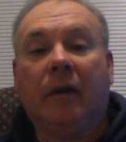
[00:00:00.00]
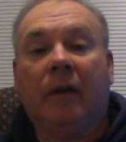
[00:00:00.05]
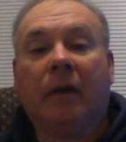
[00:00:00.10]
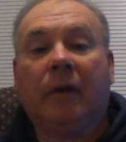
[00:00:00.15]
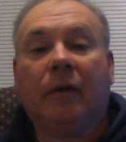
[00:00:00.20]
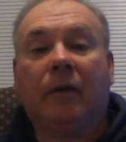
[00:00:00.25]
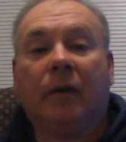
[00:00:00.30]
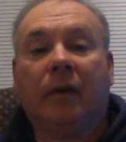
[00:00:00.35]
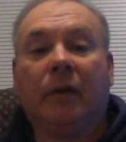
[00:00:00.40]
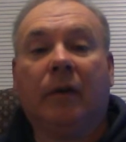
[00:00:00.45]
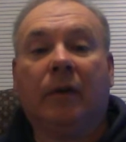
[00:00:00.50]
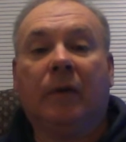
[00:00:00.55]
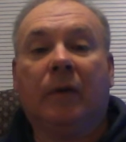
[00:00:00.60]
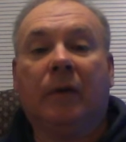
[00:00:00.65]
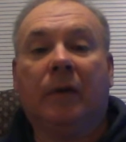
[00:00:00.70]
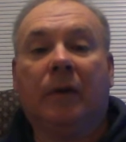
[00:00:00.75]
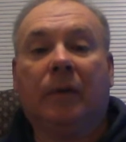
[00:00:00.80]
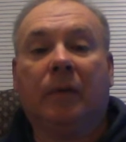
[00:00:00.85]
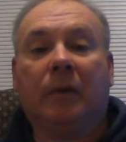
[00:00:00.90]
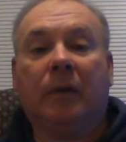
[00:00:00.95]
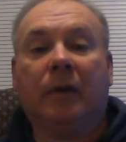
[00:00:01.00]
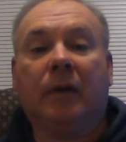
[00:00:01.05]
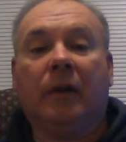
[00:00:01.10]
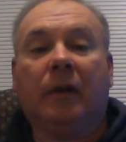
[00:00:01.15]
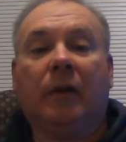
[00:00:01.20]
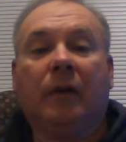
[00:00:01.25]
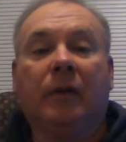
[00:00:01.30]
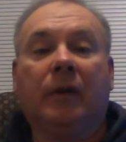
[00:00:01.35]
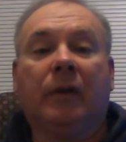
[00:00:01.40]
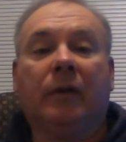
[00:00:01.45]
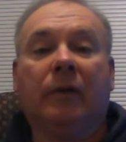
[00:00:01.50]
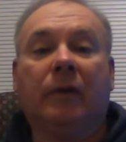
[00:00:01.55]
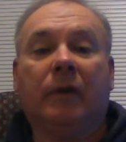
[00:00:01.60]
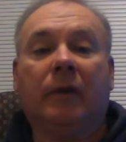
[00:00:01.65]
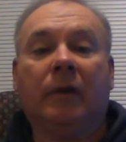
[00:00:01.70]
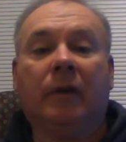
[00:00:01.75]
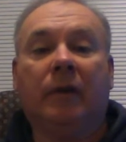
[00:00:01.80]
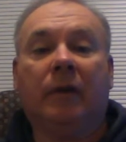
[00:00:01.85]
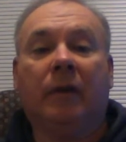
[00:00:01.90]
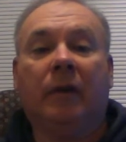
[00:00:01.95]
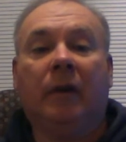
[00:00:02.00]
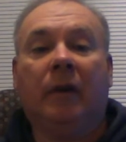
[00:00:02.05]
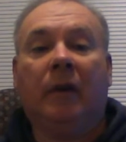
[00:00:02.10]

And so it's really no different